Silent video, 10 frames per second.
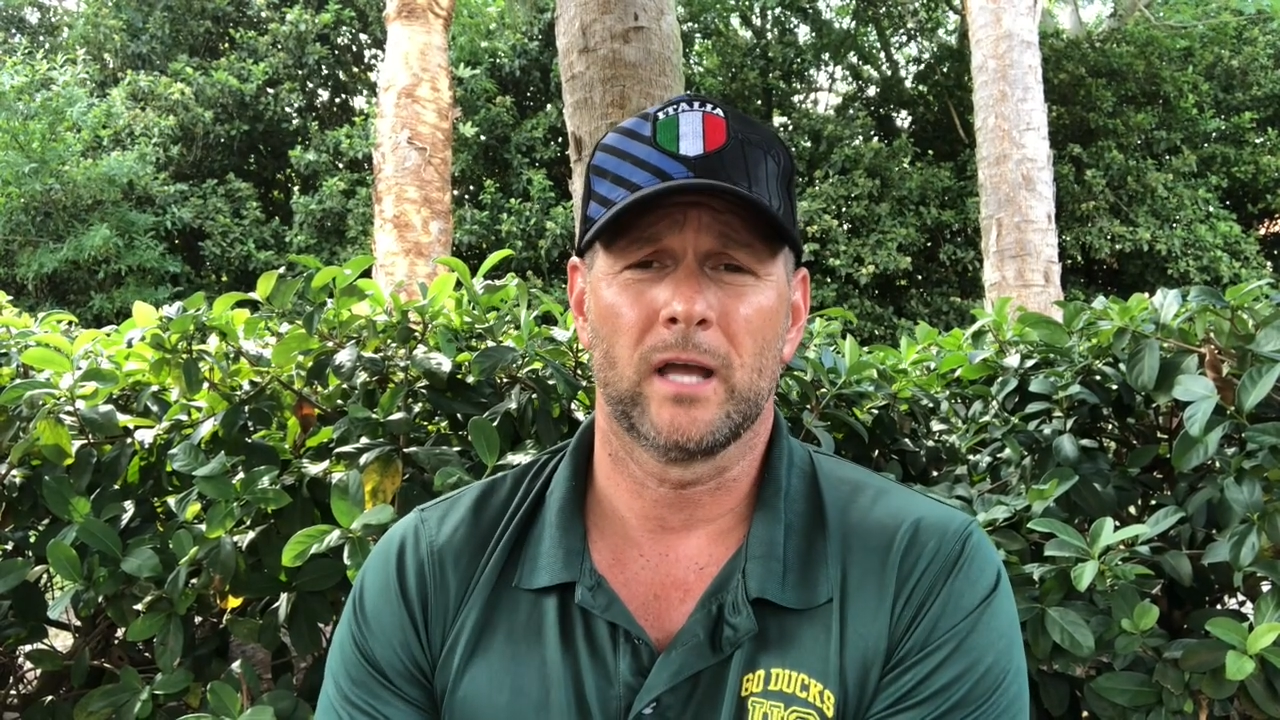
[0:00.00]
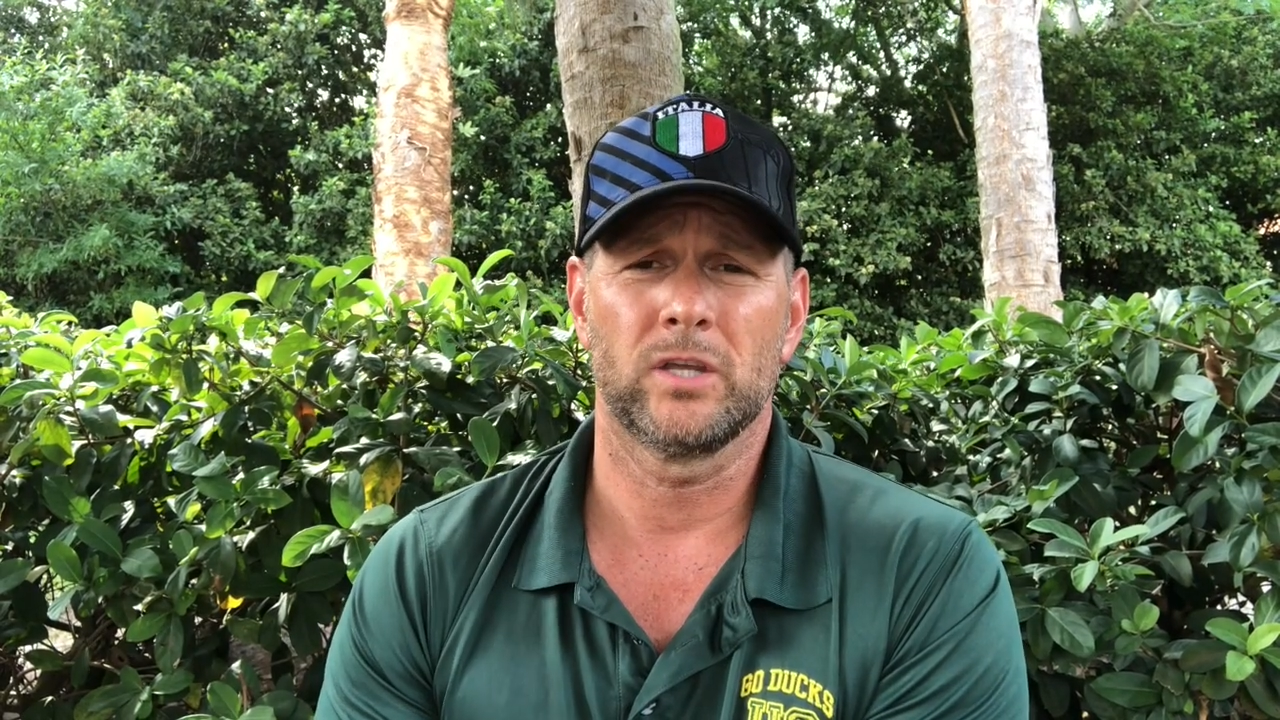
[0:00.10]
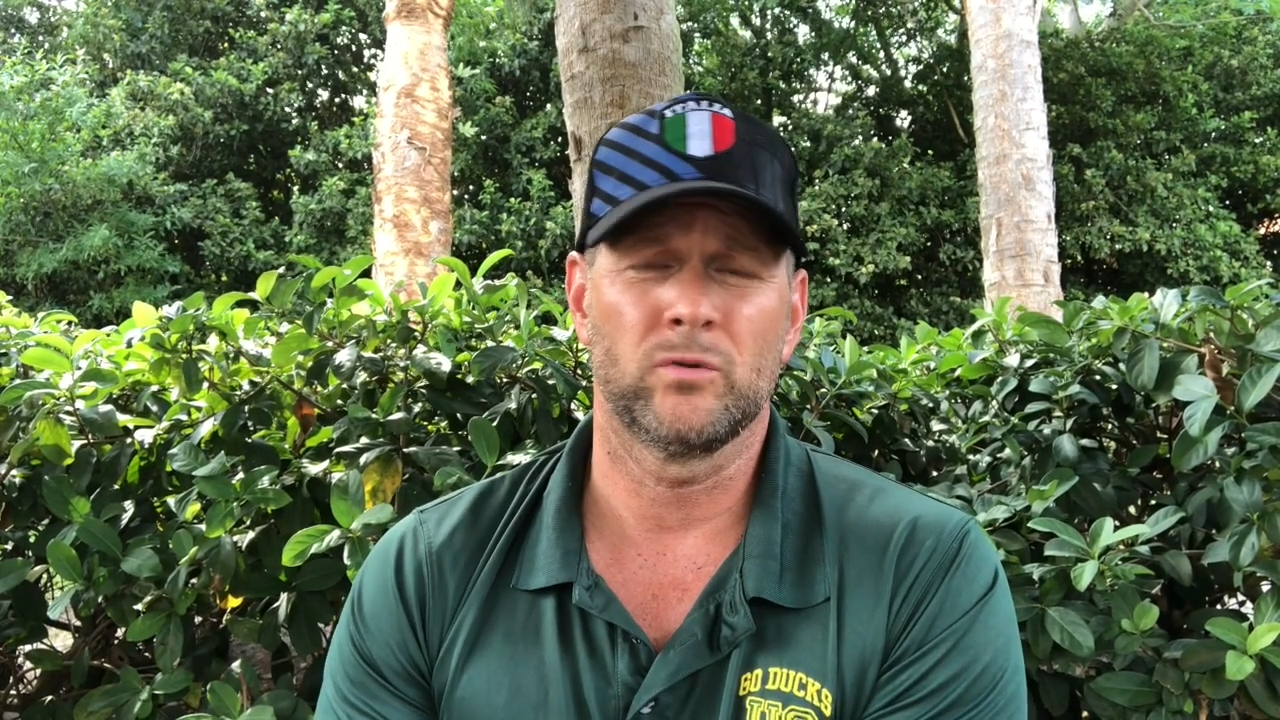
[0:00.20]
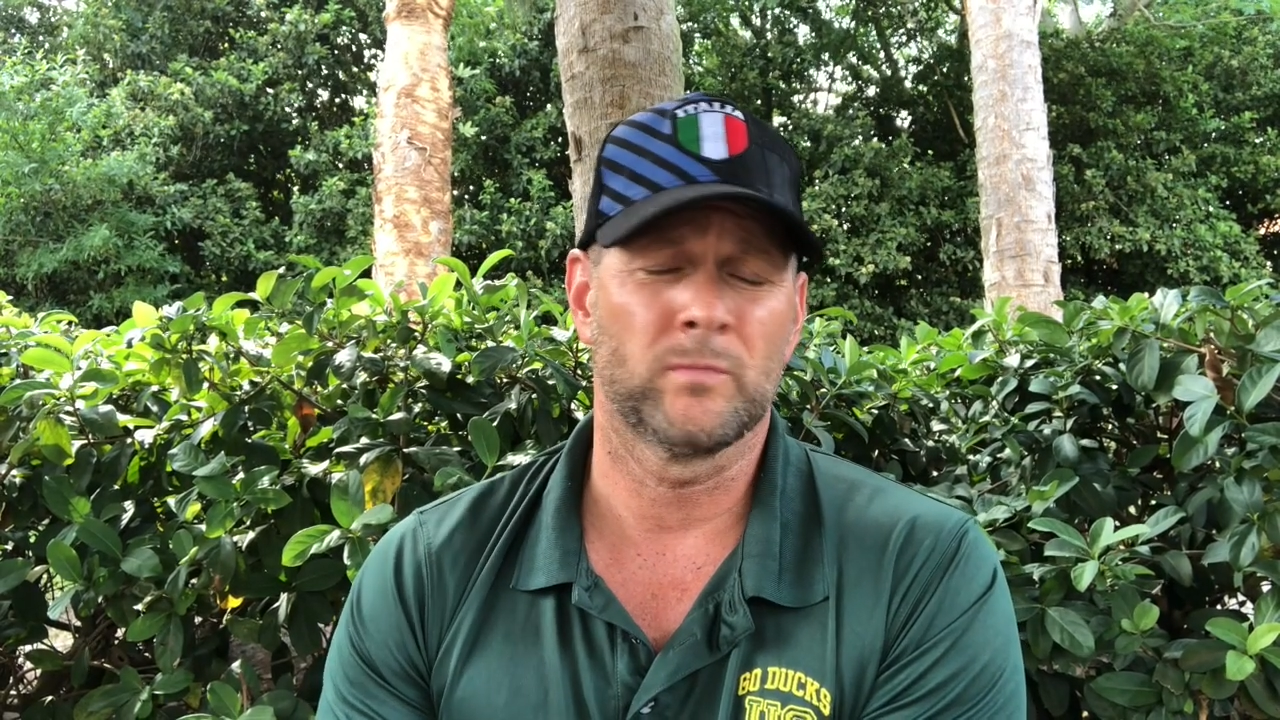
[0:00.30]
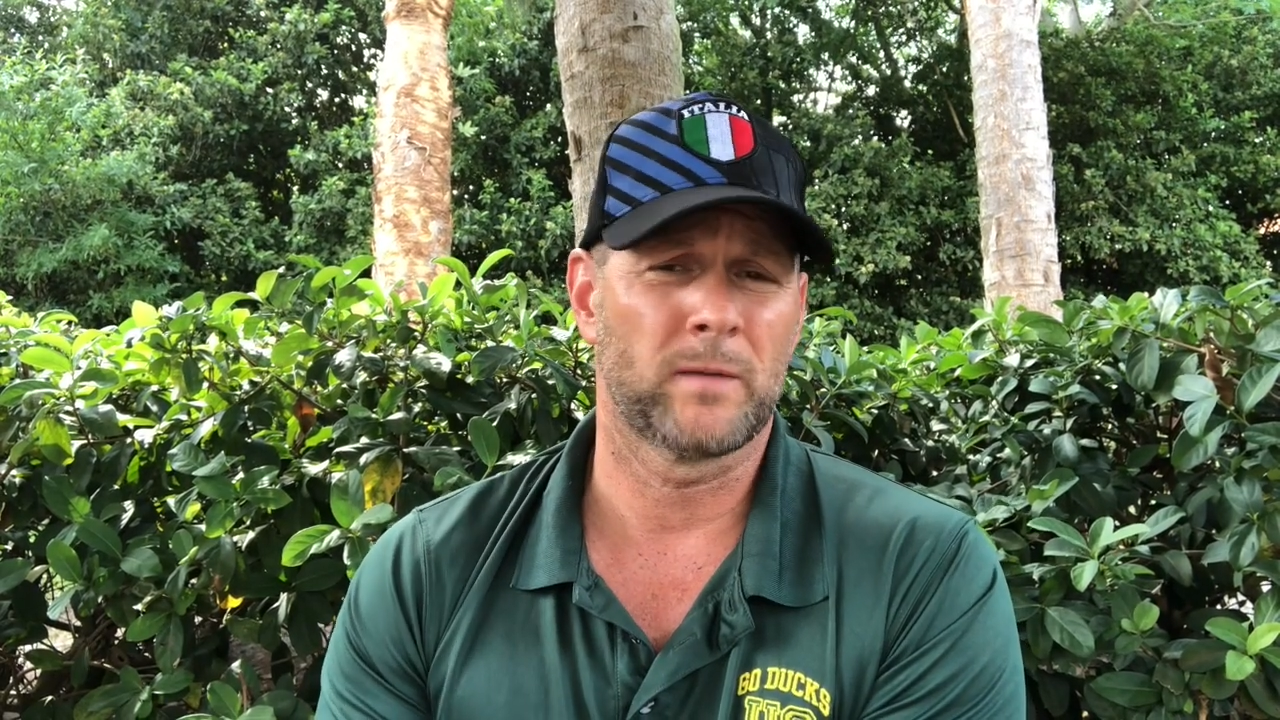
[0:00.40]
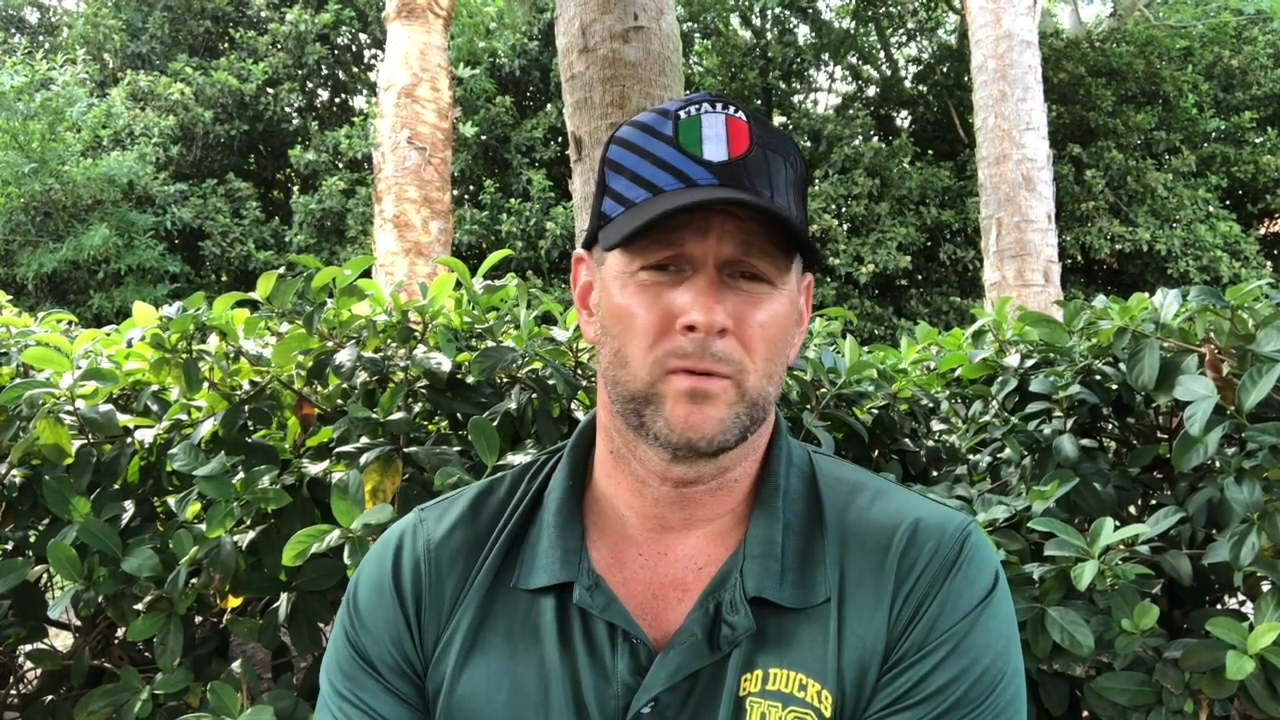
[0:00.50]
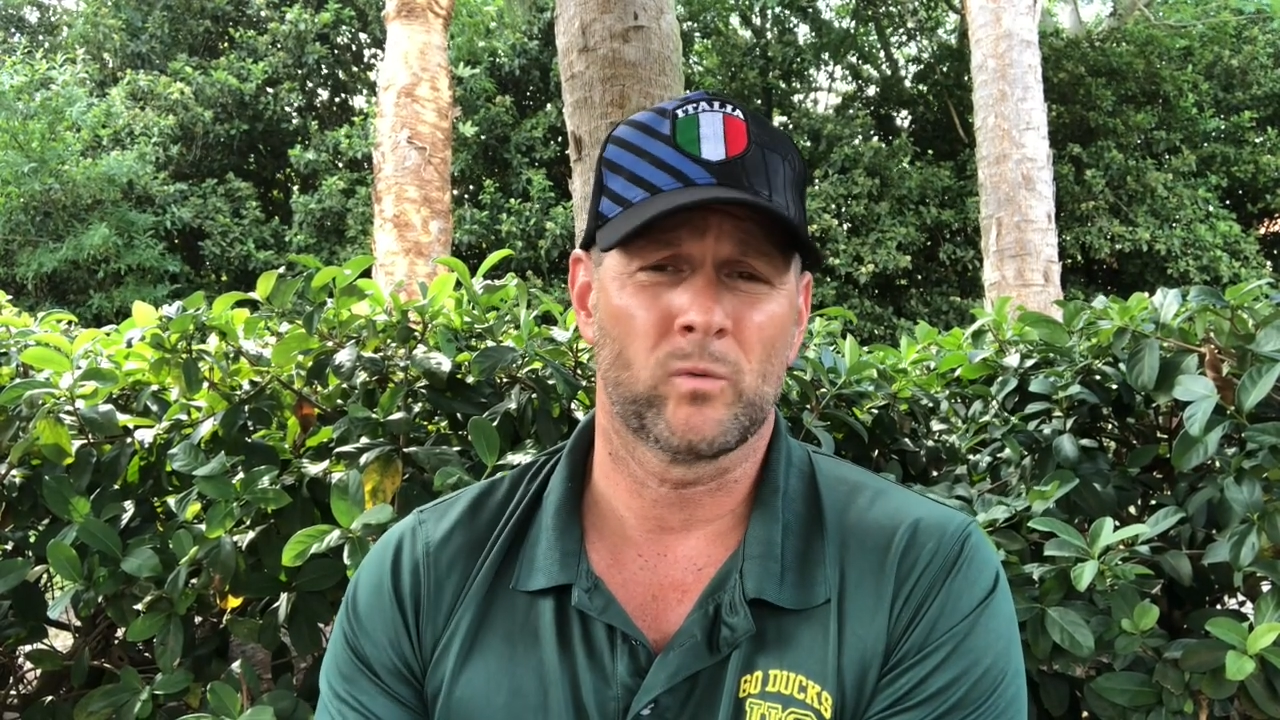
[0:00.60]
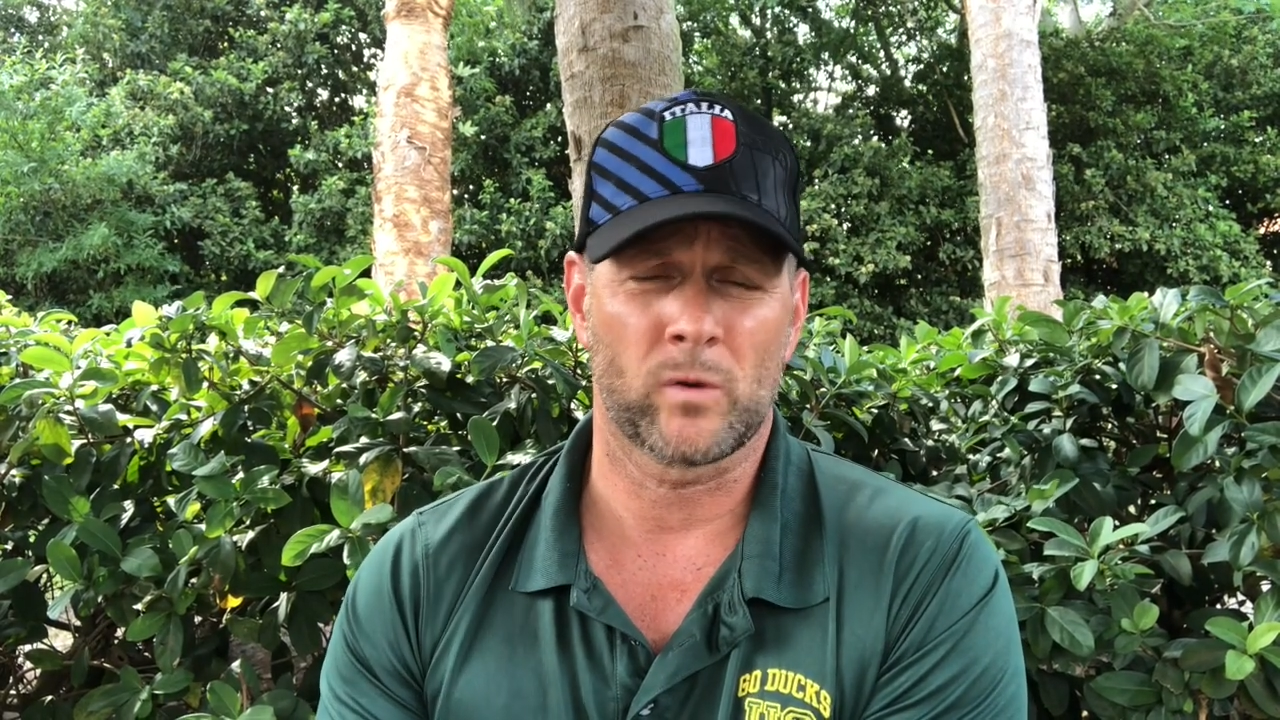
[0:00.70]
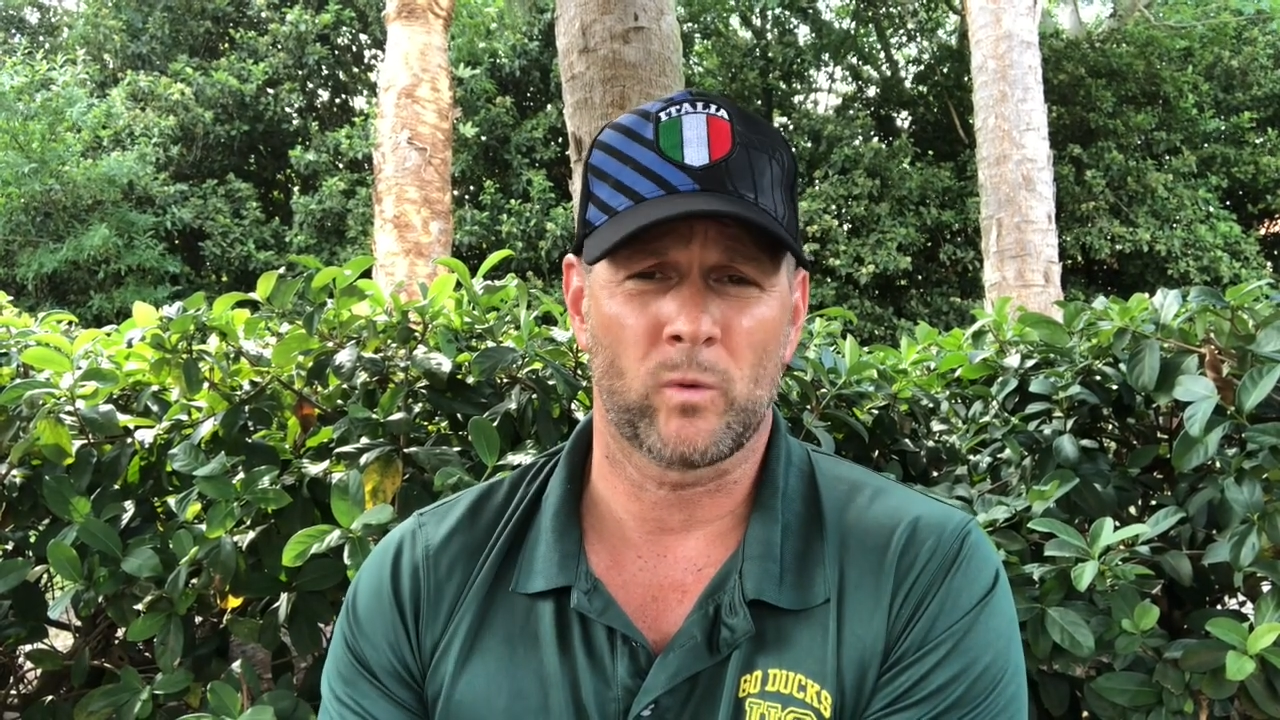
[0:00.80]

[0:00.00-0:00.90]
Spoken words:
you maybe want